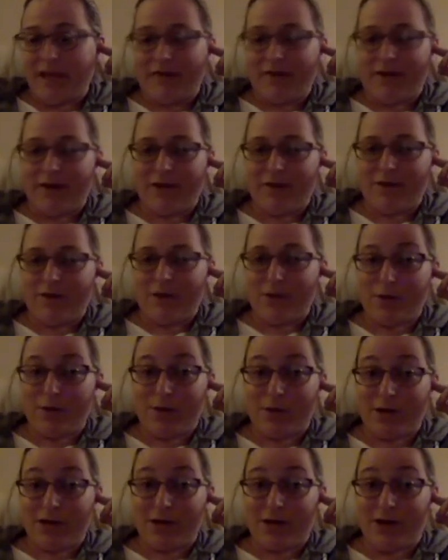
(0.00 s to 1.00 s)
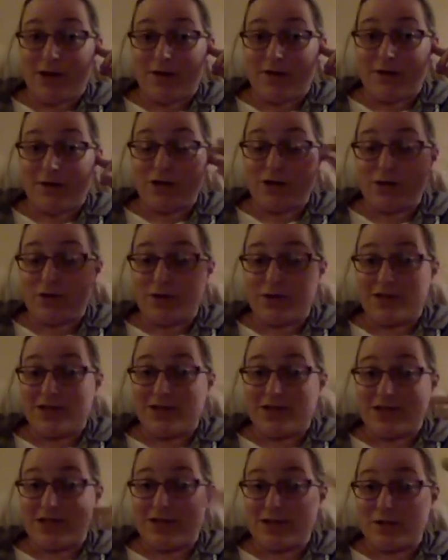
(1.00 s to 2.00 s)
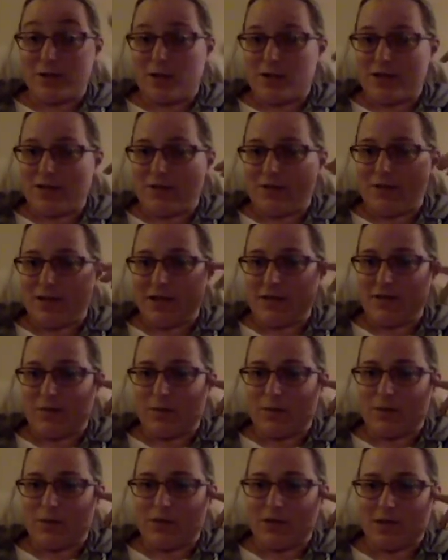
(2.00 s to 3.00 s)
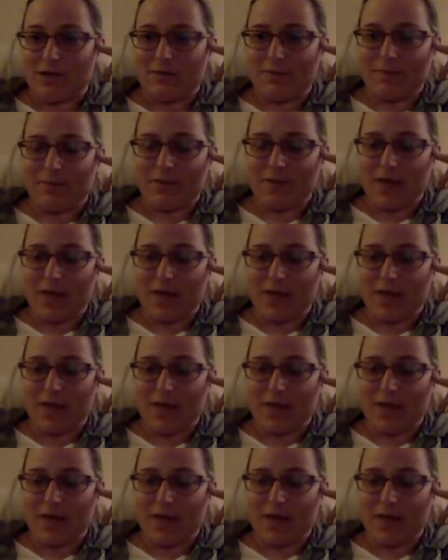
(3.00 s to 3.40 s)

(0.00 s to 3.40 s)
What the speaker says: If any of you are going to conference, you can see this crazy face in person.